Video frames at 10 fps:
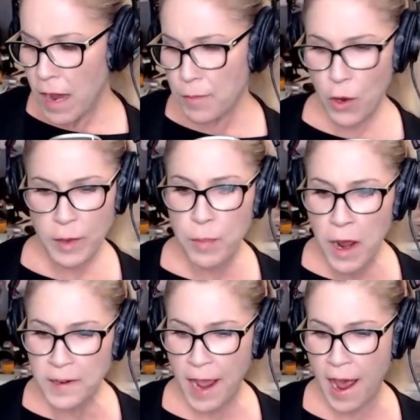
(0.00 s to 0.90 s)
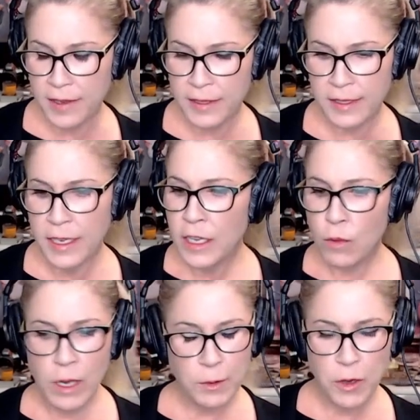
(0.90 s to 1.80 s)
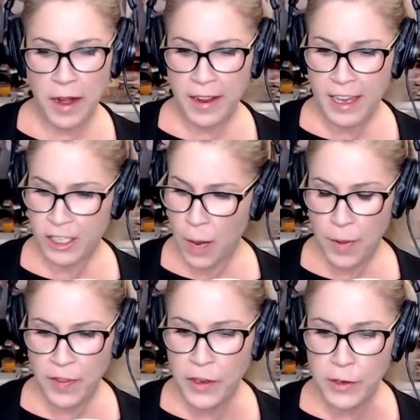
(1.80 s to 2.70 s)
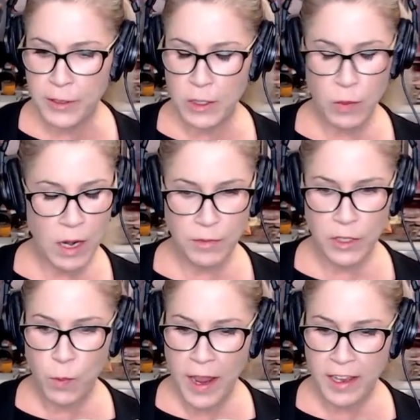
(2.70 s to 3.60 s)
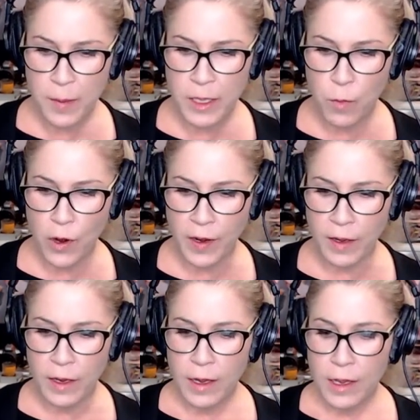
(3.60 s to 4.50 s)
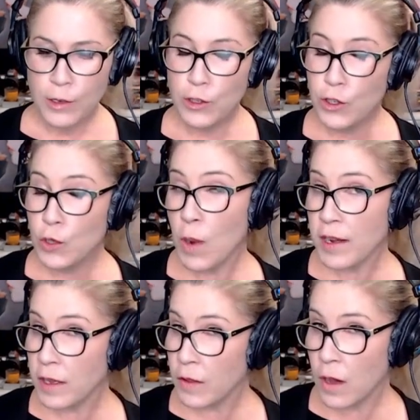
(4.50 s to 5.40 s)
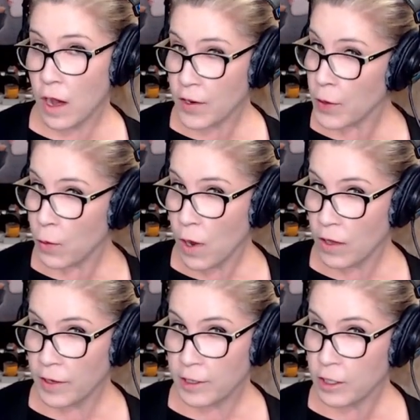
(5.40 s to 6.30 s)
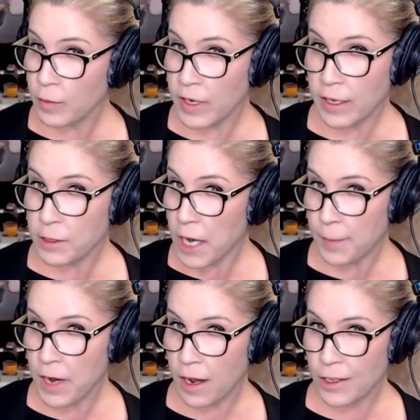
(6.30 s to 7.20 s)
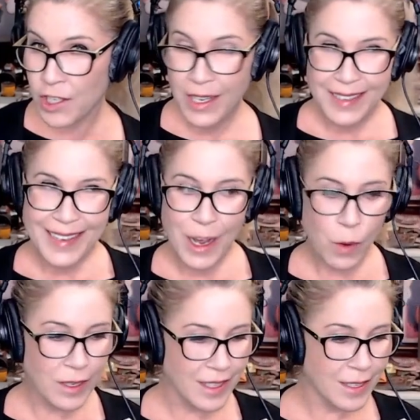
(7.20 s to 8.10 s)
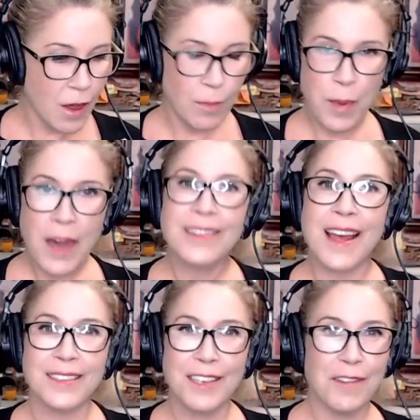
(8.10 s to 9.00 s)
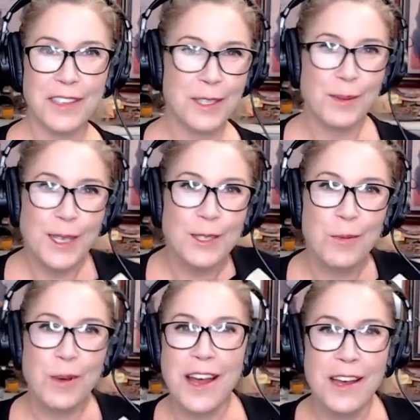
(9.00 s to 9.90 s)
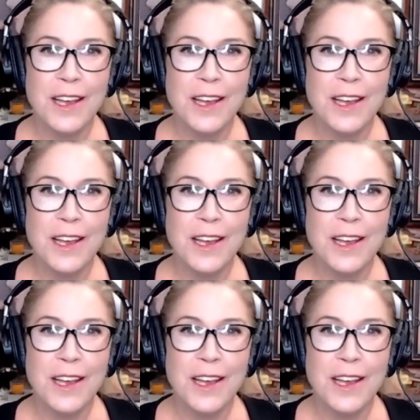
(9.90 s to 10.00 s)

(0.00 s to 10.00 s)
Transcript: my morning podcasts when I'm trying to catch up on the news, when I'm just waking up in the morning do i need the audio quality to be top notch no because it's all podcast stuff it's it's what